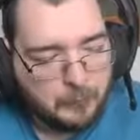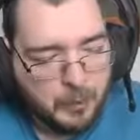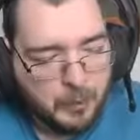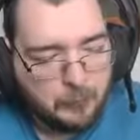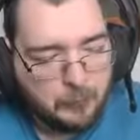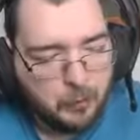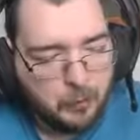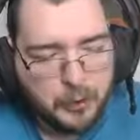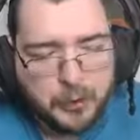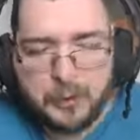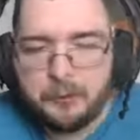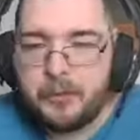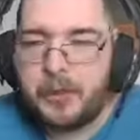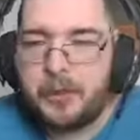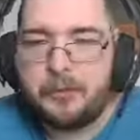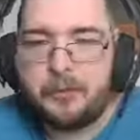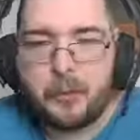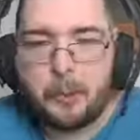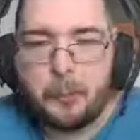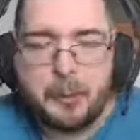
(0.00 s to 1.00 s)
I've got to give
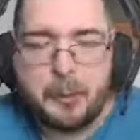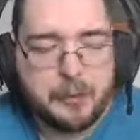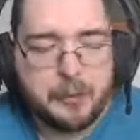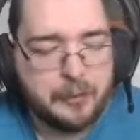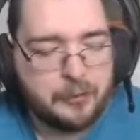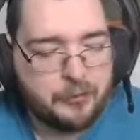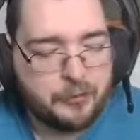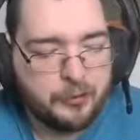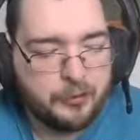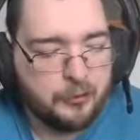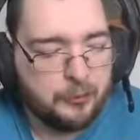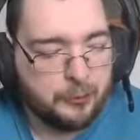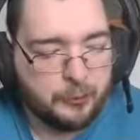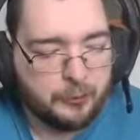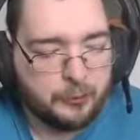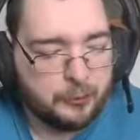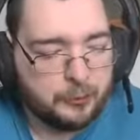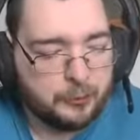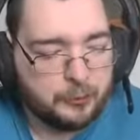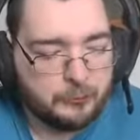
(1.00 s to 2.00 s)
it maybe a 2.
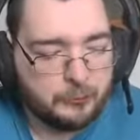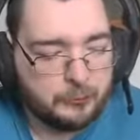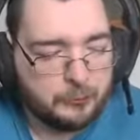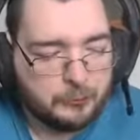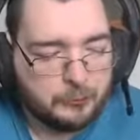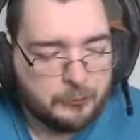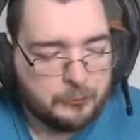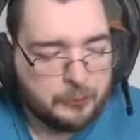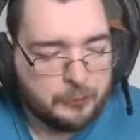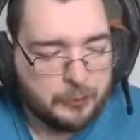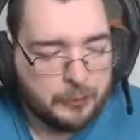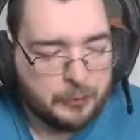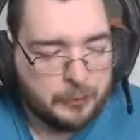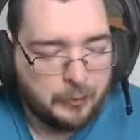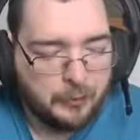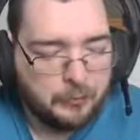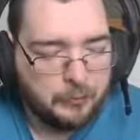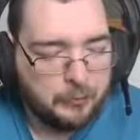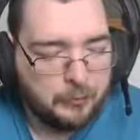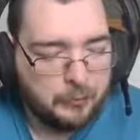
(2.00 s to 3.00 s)

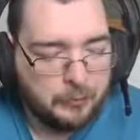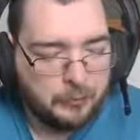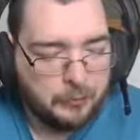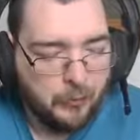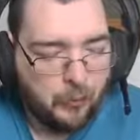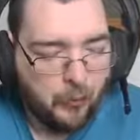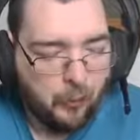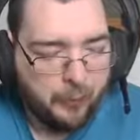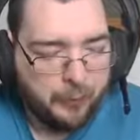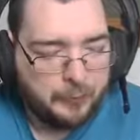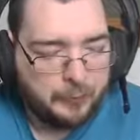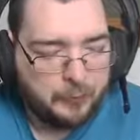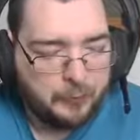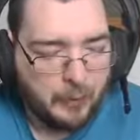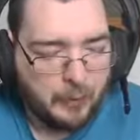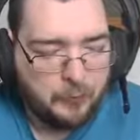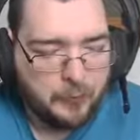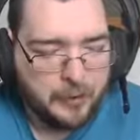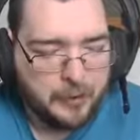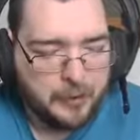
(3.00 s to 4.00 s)

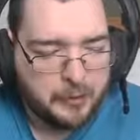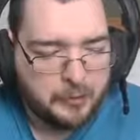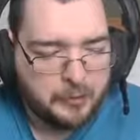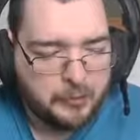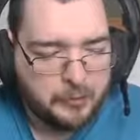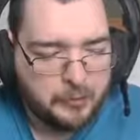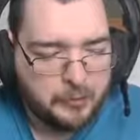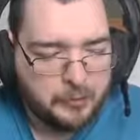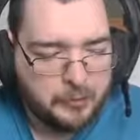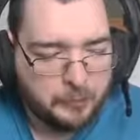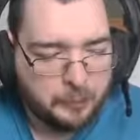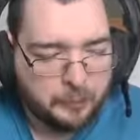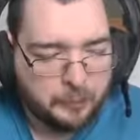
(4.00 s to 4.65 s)
I'm thinking a 2.